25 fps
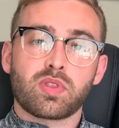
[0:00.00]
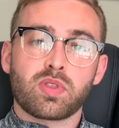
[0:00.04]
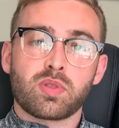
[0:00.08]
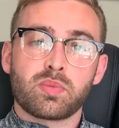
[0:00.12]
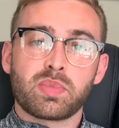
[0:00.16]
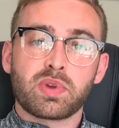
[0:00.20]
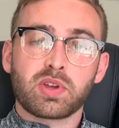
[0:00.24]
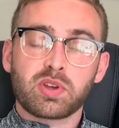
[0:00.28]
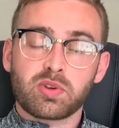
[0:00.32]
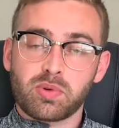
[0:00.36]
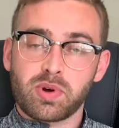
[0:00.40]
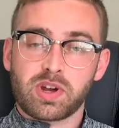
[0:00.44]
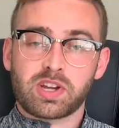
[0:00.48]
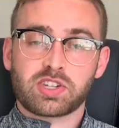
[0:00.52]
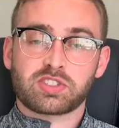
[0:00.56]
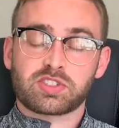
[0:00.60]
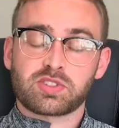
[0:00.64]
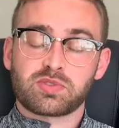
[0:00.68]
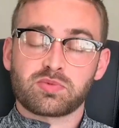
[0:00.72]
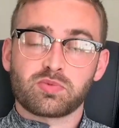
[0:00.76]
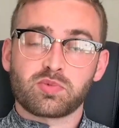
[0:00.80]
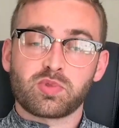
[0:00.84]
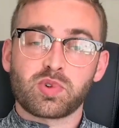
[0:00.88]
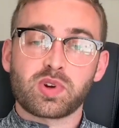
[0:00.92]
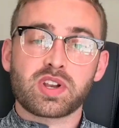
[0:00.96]
the big
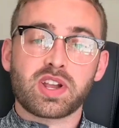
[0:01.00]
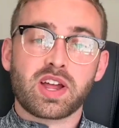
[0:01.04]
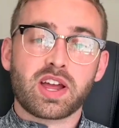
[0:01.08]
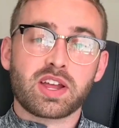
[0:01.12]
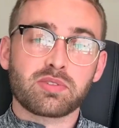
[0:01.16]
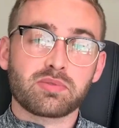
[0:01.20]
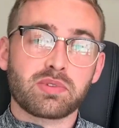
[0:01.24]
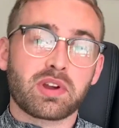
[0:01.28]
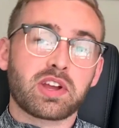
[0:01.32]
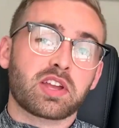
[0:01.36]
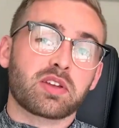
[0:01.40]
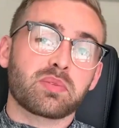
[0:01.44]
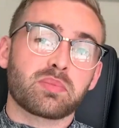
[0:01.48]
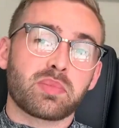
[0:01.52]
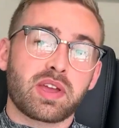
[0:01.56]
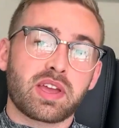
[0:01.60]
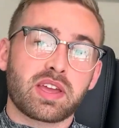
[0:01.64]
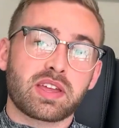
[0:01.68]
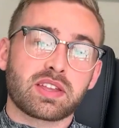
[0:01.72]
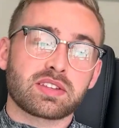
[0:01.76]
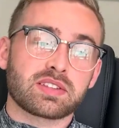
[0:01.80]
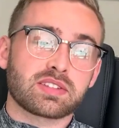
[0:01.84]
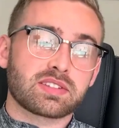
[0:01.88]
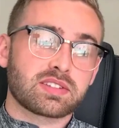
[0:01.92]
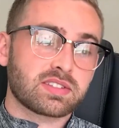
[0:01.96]
question, would I
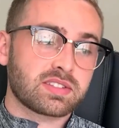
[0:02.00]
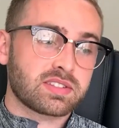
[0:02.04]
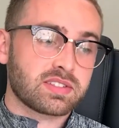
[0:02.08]
recommend